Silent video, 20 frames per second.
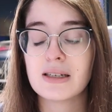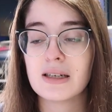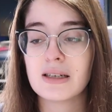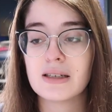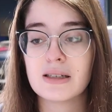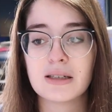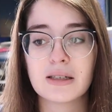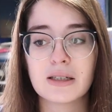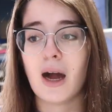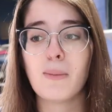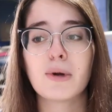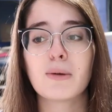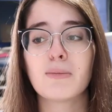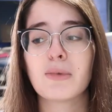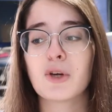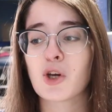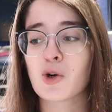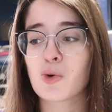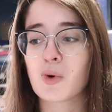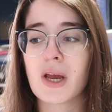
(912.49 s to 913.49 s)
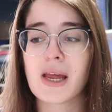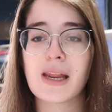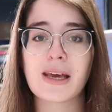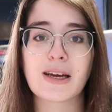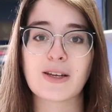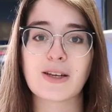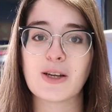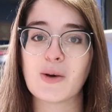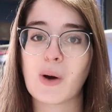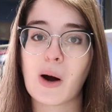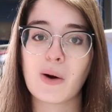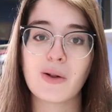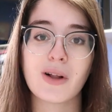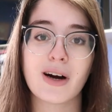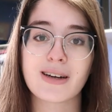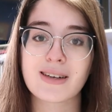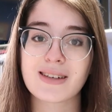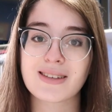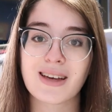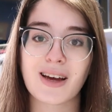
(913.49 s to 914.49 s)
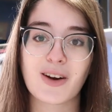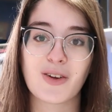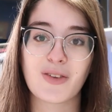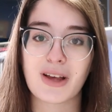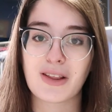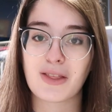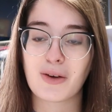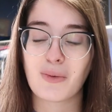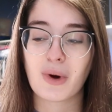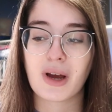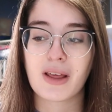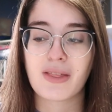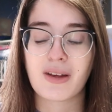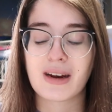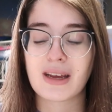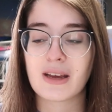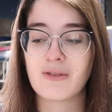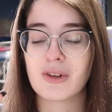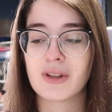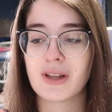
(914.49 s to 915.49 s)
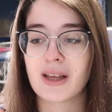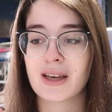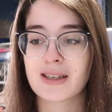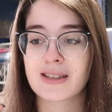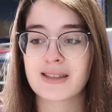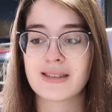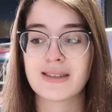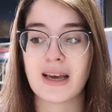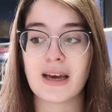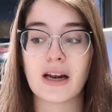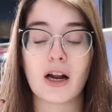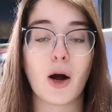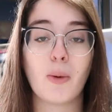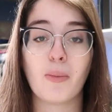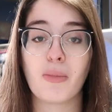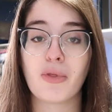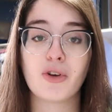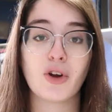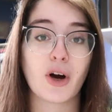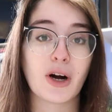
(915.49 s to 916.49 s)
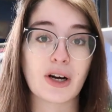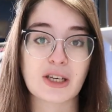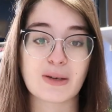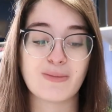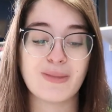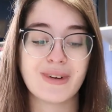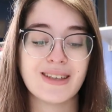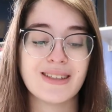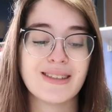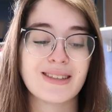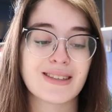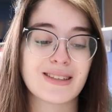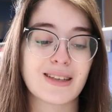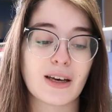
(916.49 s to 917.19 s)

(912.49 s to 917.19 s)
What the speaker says: and I'm gonna be creating a new outline because I don't like the way that I even like set up the document.